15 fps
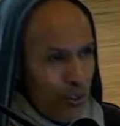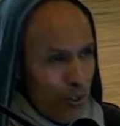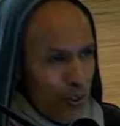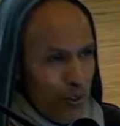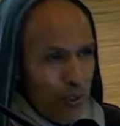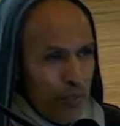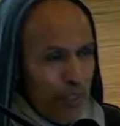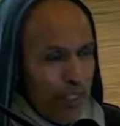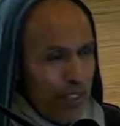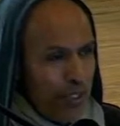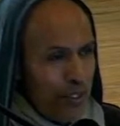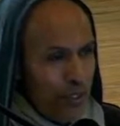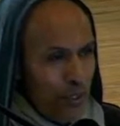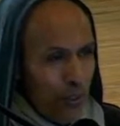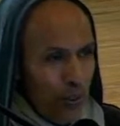
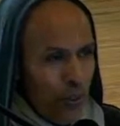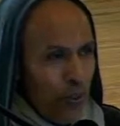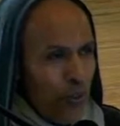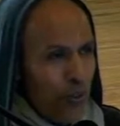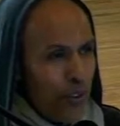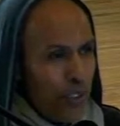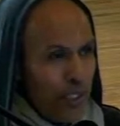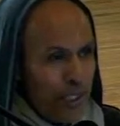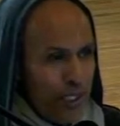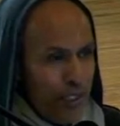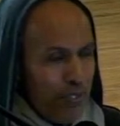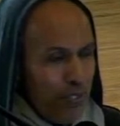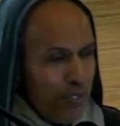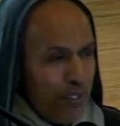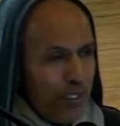tolerates all the
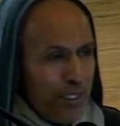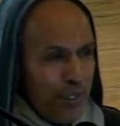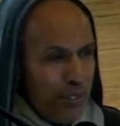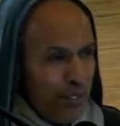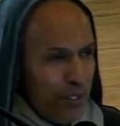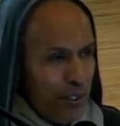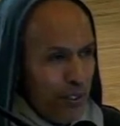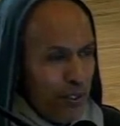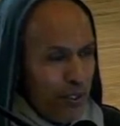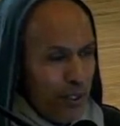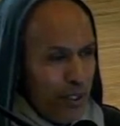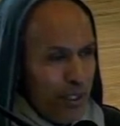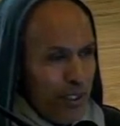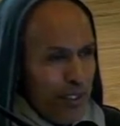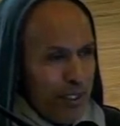different
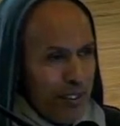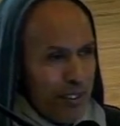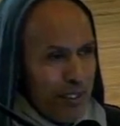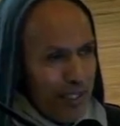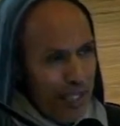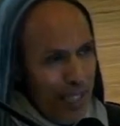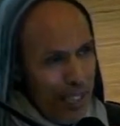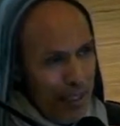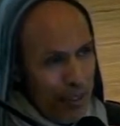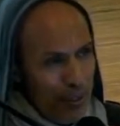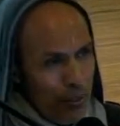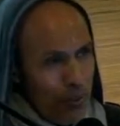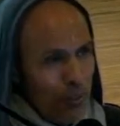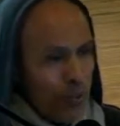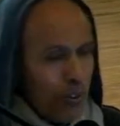difficulties
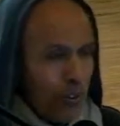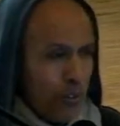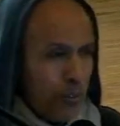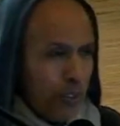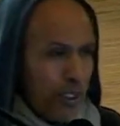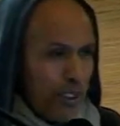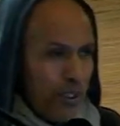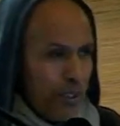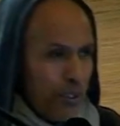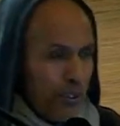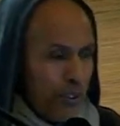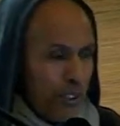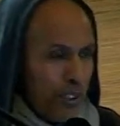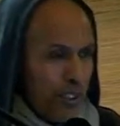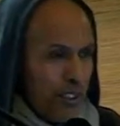and goes on with his
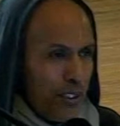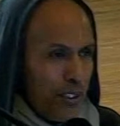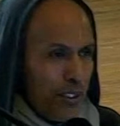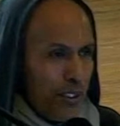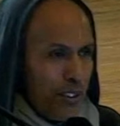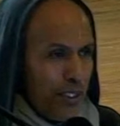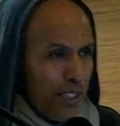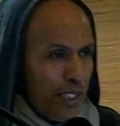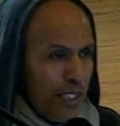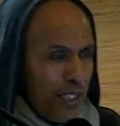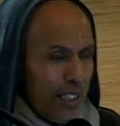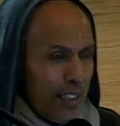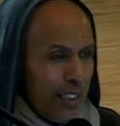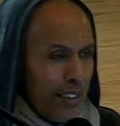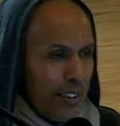duties, like
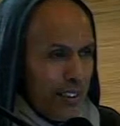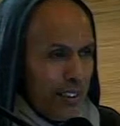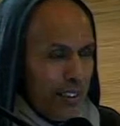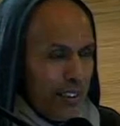that.